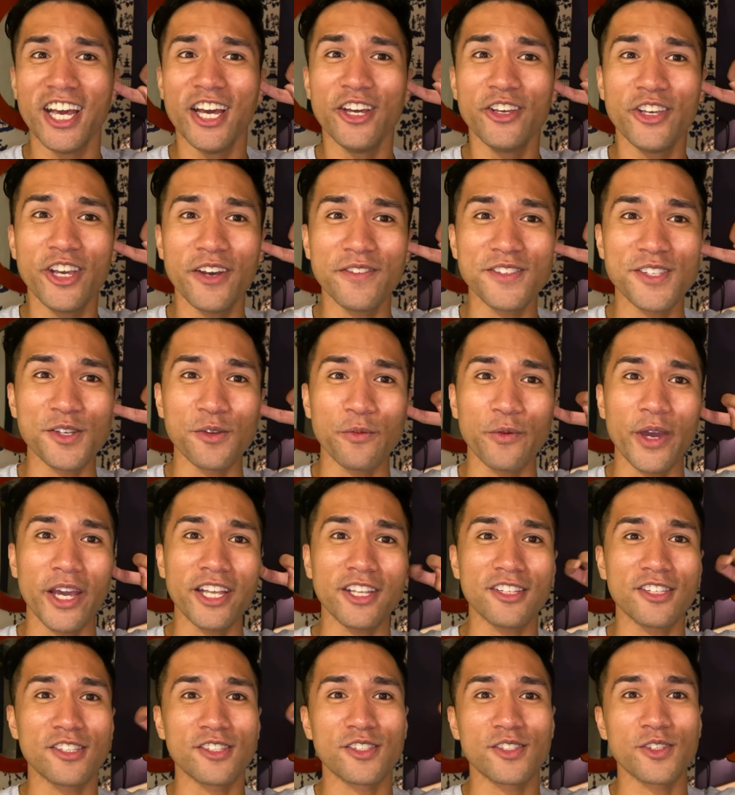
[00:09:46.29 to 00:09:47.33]
You have to
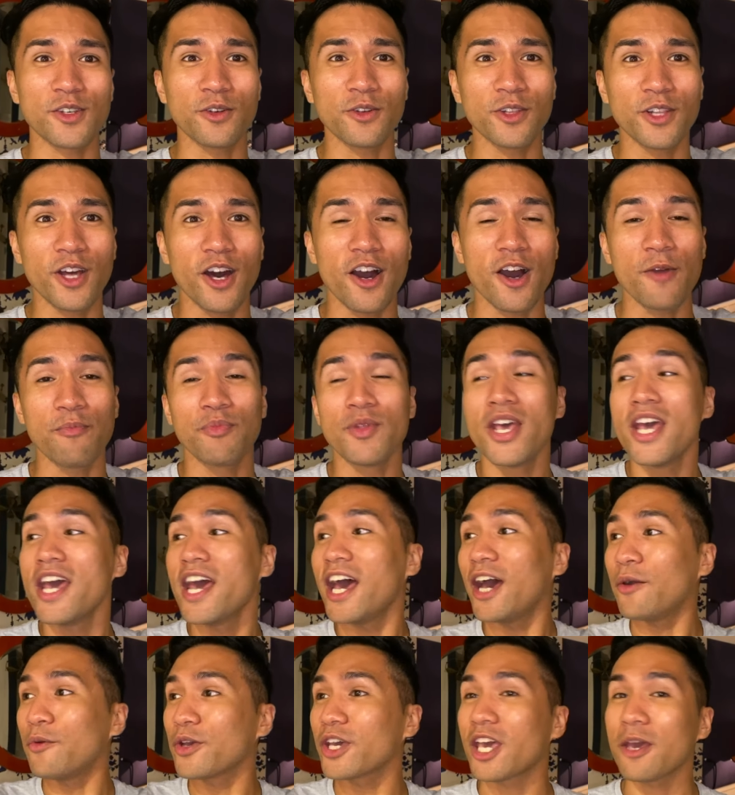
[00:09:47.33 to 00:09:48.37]
wait so long.
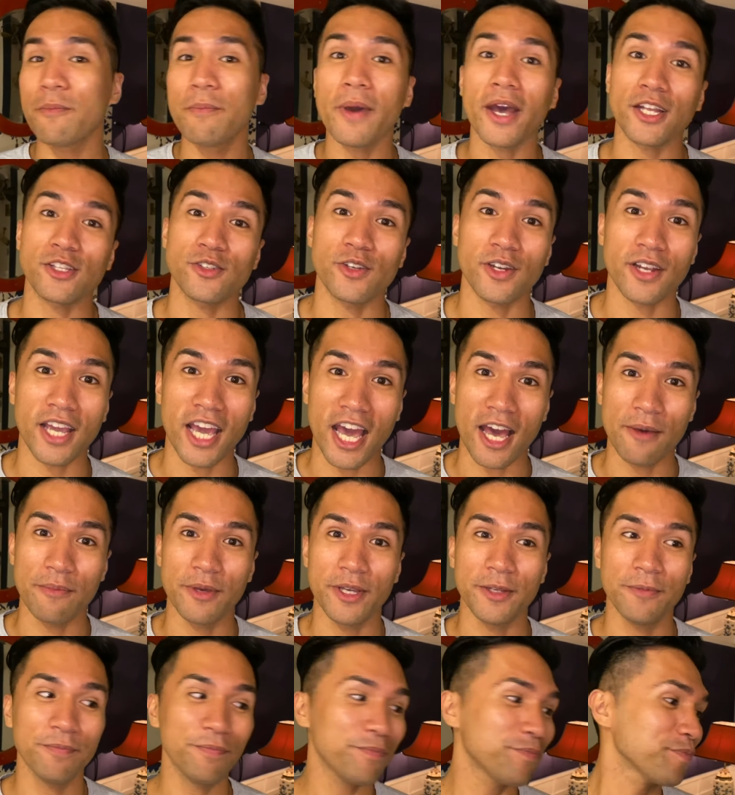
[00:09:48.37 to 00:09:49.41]
And we came back to our
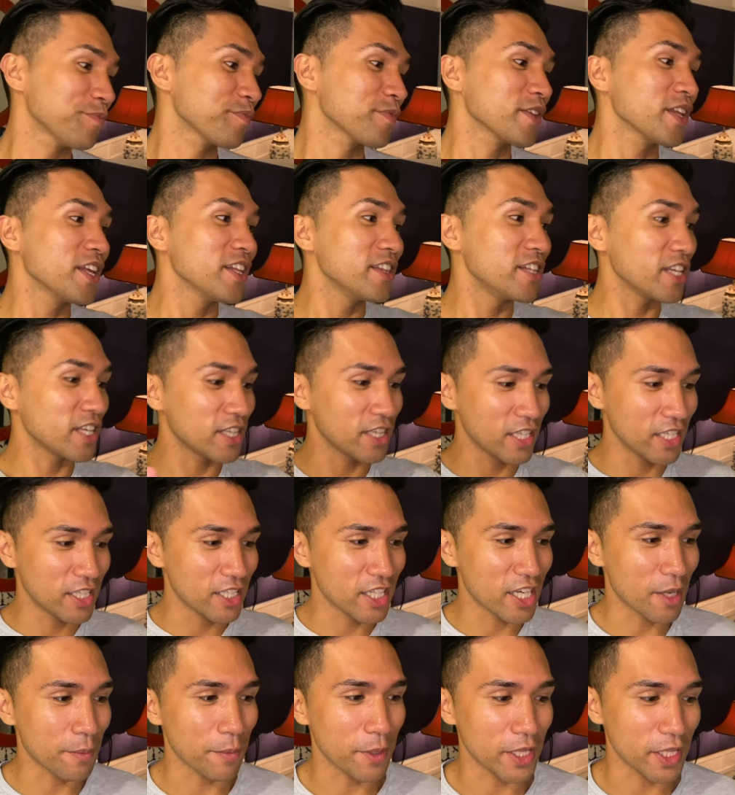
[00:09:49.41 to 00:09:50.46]
cabin. They cleaned
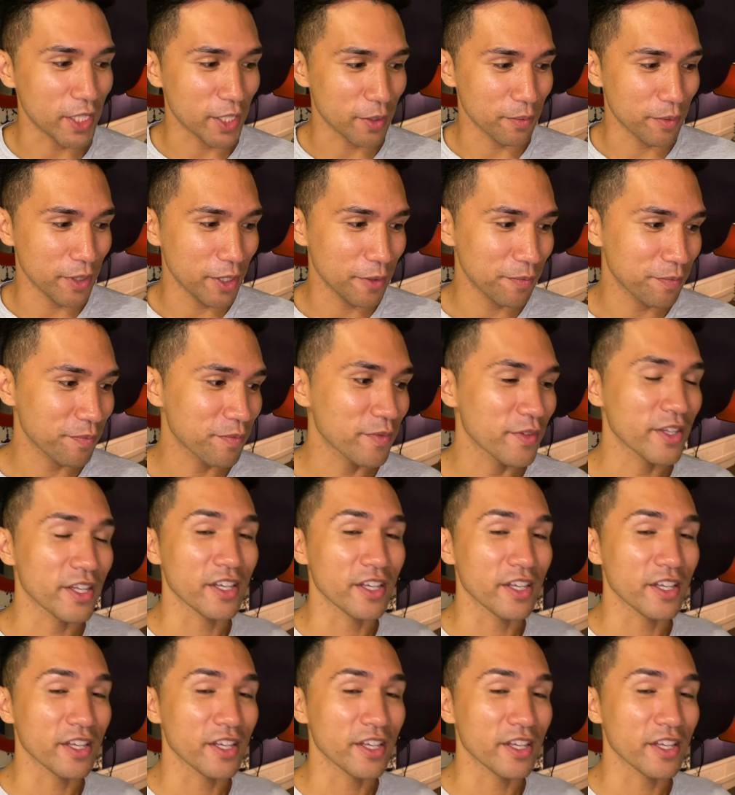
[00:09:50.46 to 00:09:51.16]
it up a little bit.